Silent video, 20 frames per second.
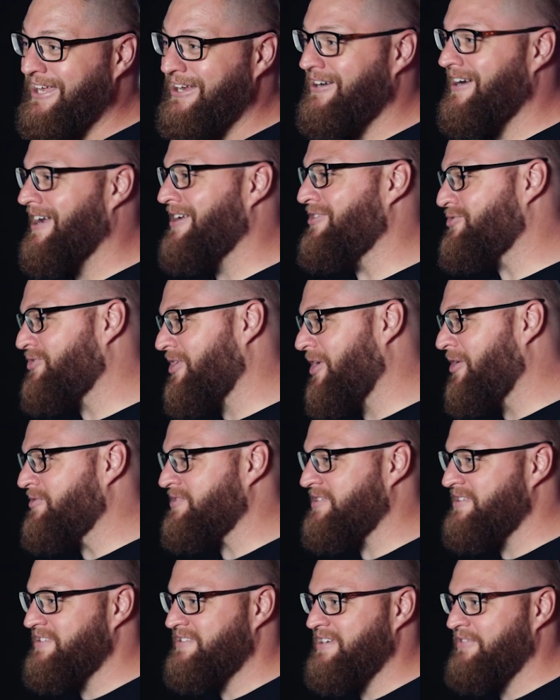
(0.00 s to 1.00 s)
gear and
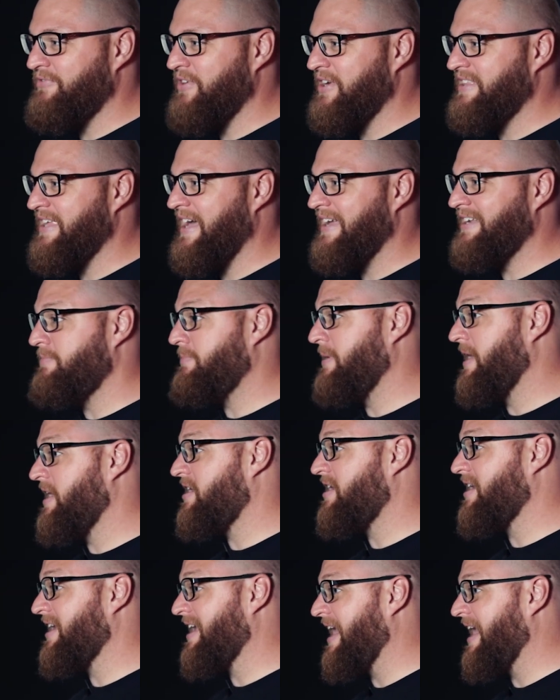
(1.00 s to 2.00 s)
drones and stuff like that to be out on a